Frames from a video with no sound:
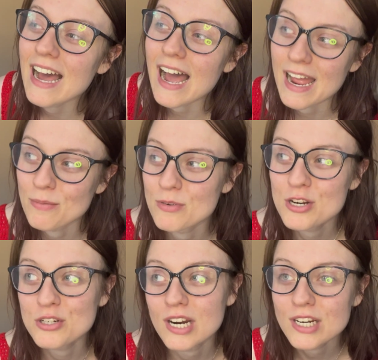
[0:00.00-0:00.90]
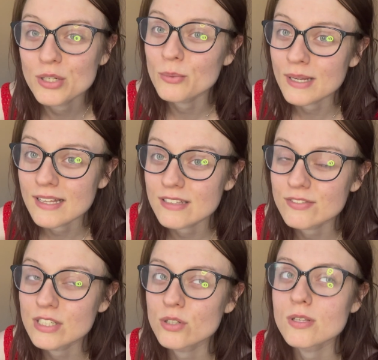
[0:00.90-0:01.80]
I am going to try and do weekly
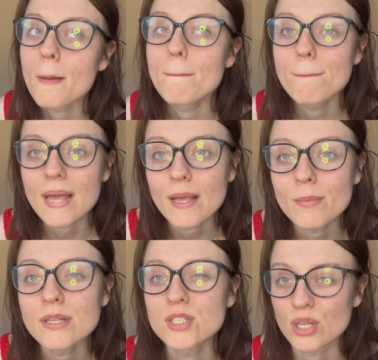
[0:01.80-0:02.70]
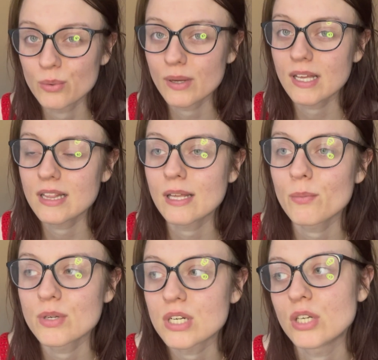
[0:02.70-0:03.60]
videos, maybe 2 weekly,
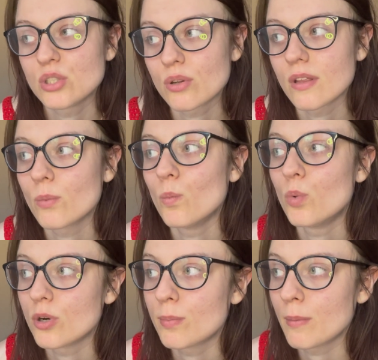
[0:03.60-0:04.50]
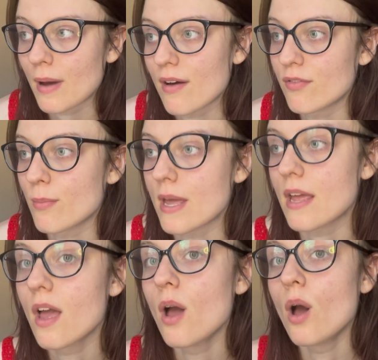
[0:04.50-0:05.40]
which I do think would be better for me.
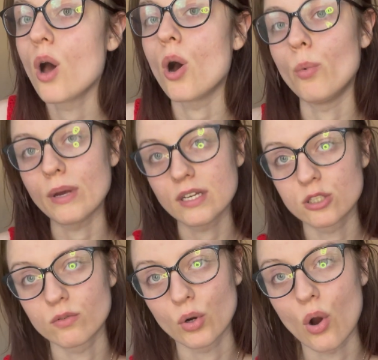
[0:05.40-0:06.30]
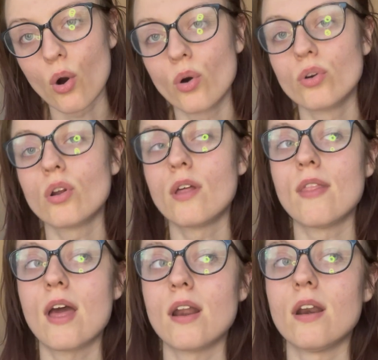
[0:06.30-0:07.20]
A week to record and
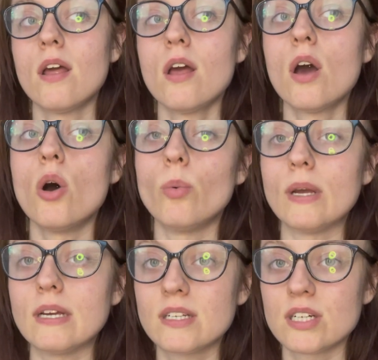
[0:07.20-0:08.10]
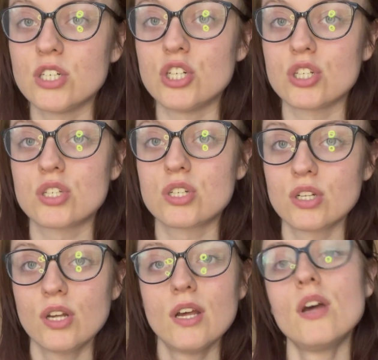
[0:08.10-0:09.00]
then a week to just
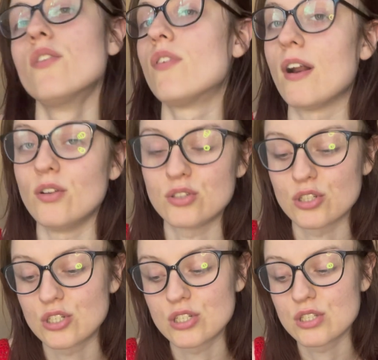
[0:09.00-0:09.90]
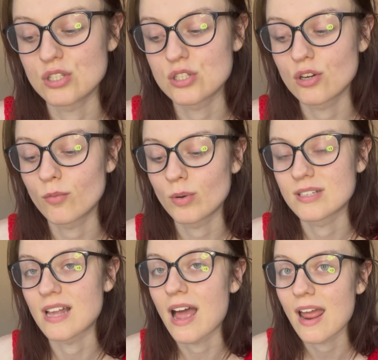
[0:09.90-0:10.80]
final touches and stuff, because
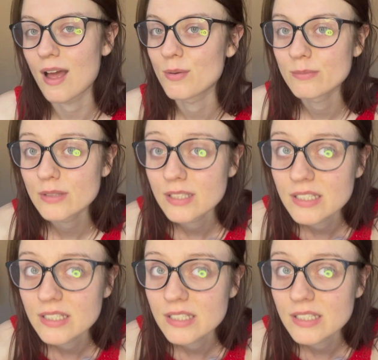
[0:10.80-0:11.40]
I am